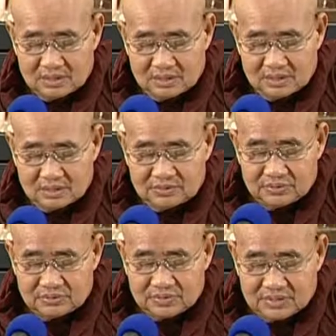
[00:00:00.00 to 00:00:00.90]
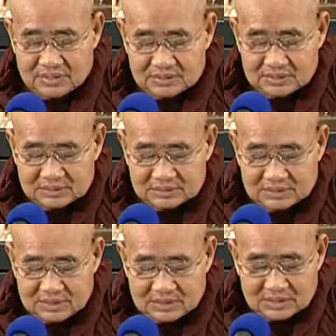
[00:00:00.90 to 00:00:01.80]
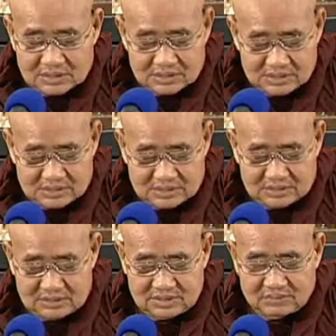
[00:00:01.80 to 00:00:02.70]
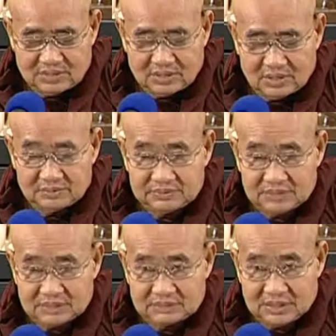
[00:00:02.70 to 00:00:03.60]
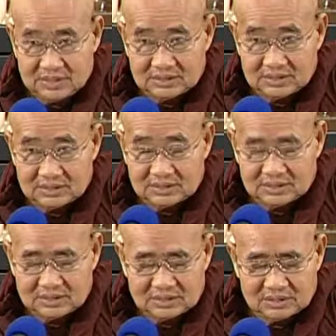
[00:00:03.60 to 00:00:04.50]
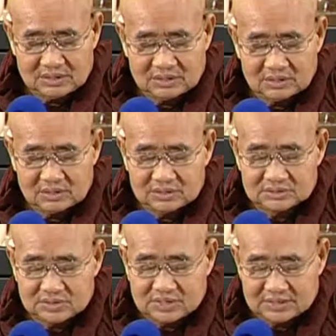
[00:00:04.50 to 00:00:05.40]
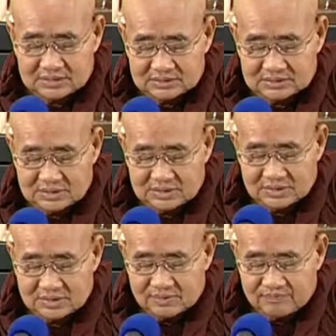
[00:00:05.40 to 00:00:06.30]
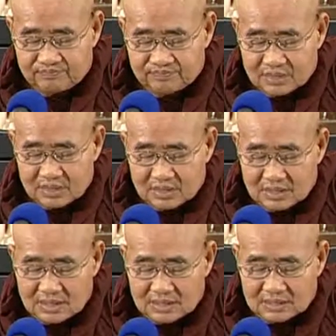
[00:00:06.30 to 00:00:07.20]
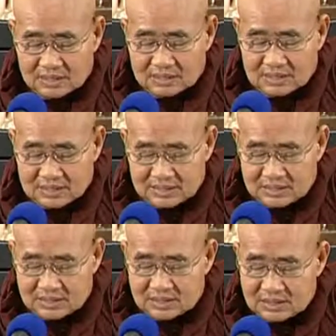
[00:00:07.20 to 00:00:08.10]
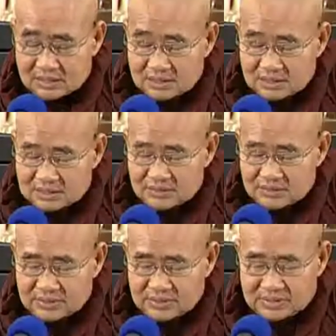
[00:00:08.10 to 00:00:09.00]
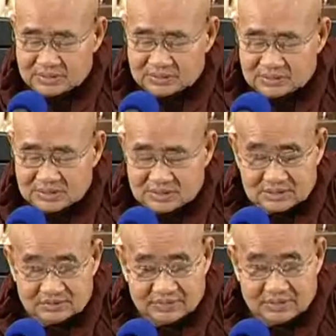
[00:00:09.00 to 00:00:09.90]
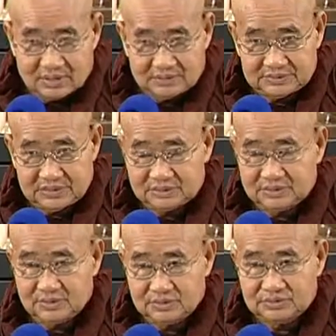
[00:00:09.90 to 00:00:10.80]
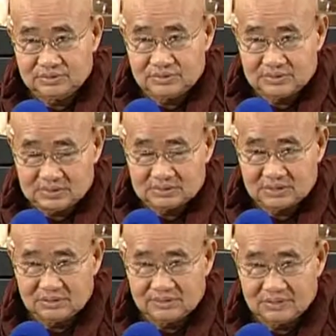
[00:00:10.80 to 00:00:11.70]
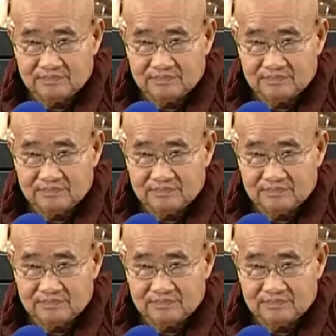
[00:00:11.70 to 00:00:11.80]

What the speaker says: If you pay attention different objects under these lights, under the light, then you can see different objects also in the same way.